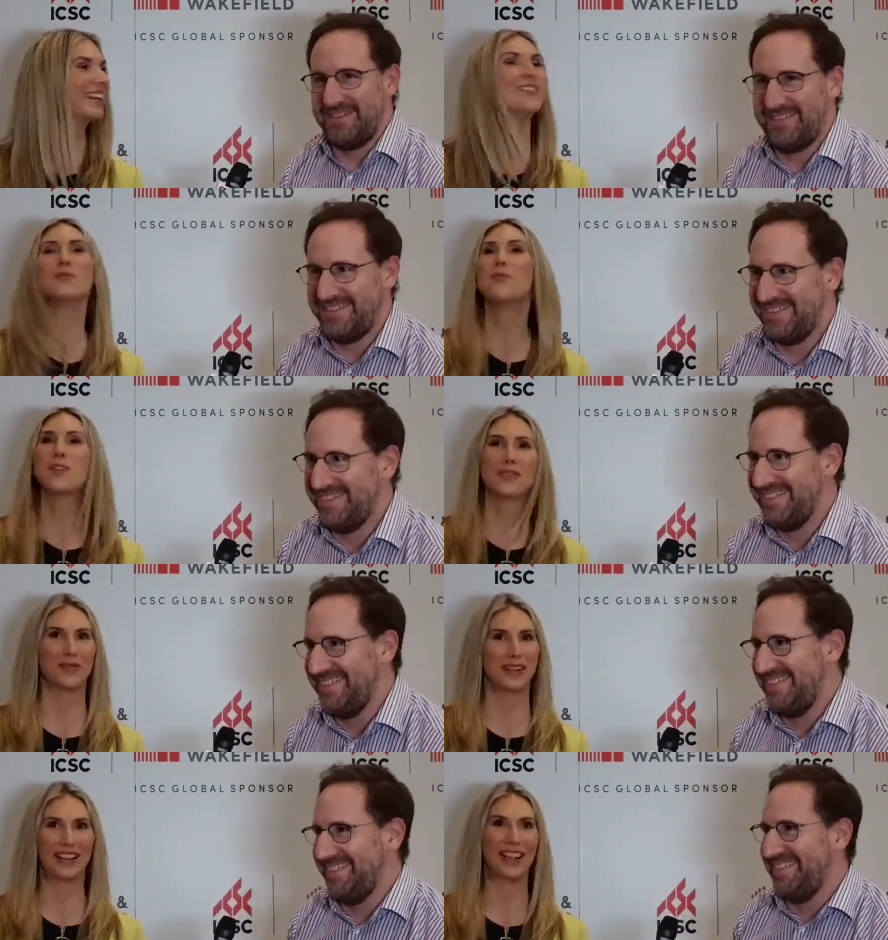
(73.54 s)
Speaker 1: An award
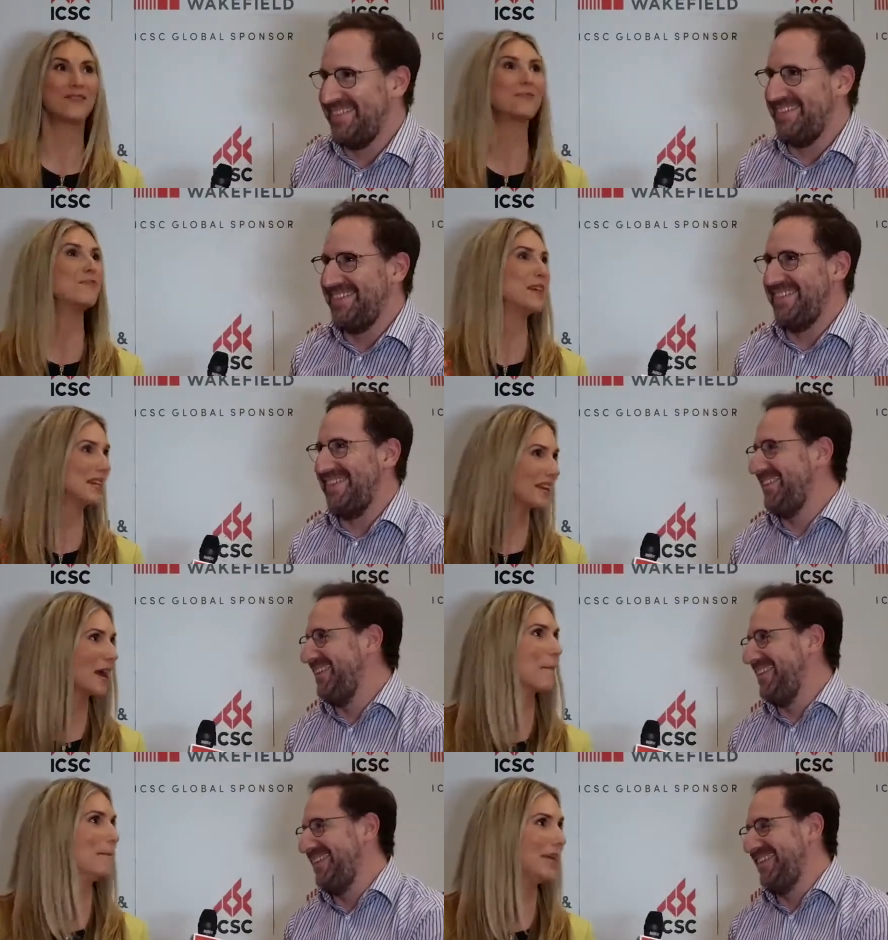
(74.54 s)
winner. A big, a
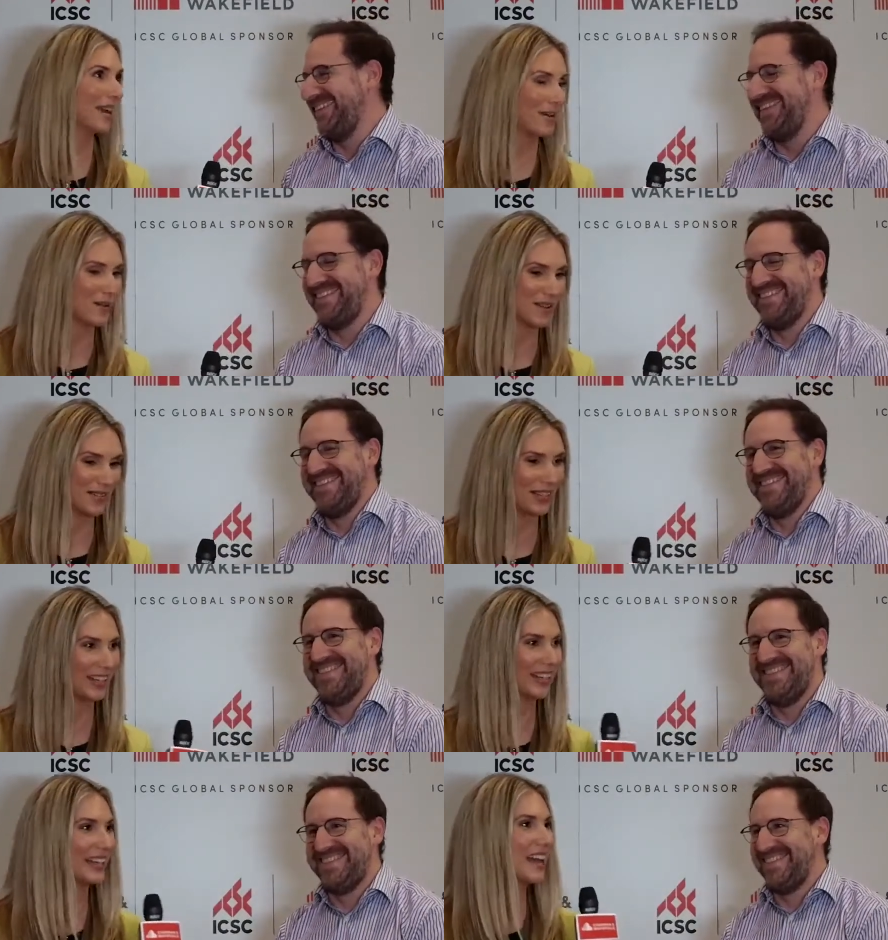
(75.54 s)
big award
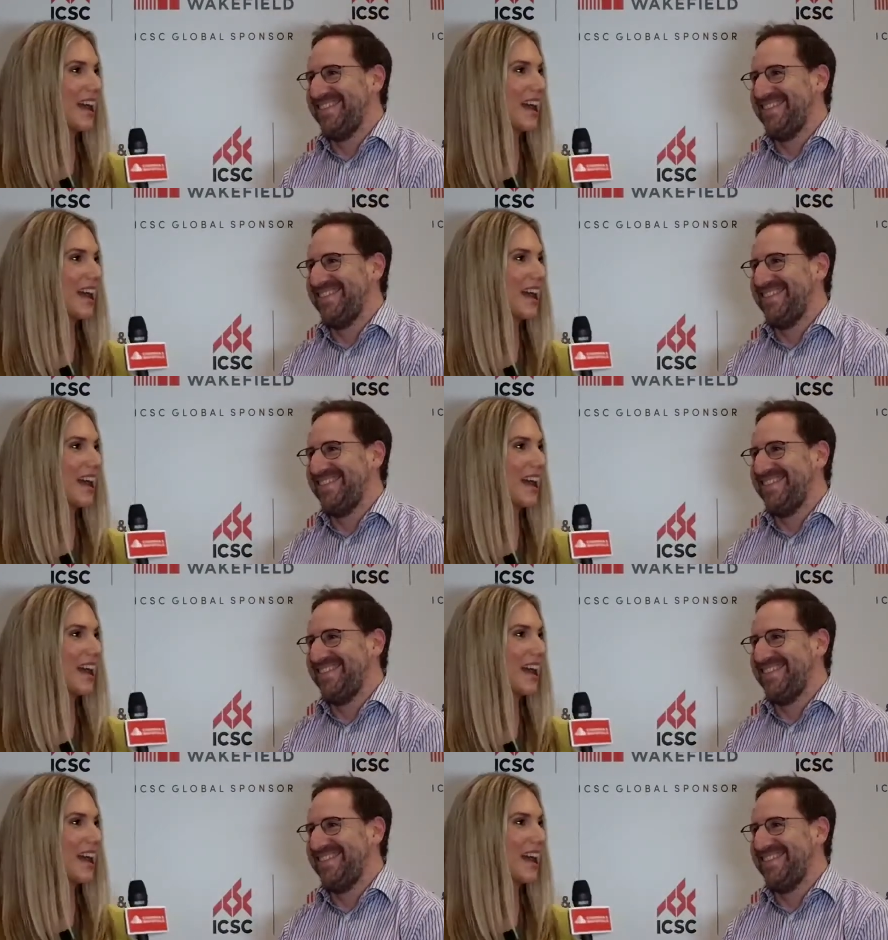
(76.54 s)
winner.